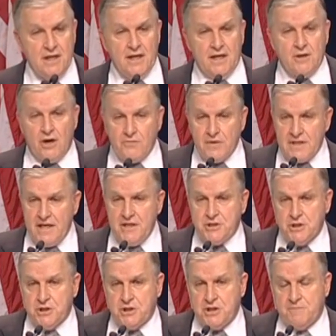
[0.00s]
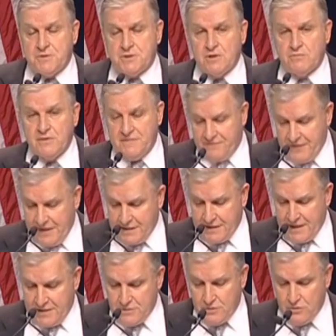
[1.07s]
and our relationships to reflect
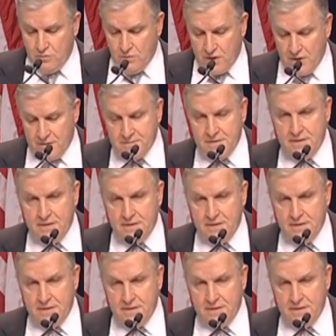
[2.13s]
that new world.